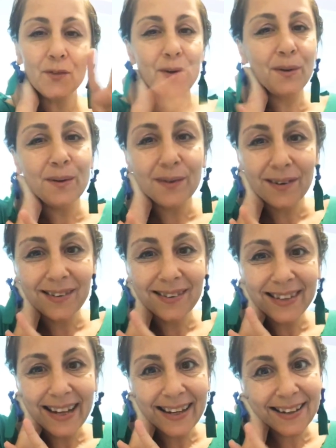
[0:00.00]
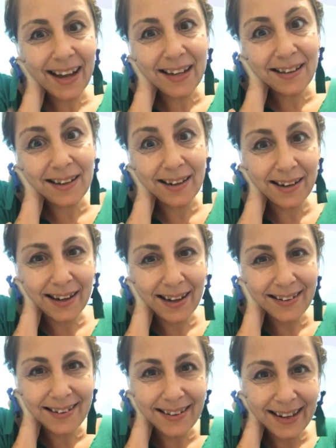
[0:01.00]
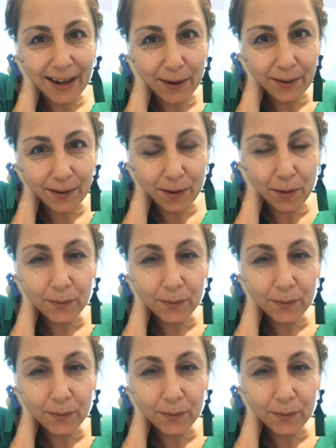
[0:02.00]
two who are like 18 and 19 now,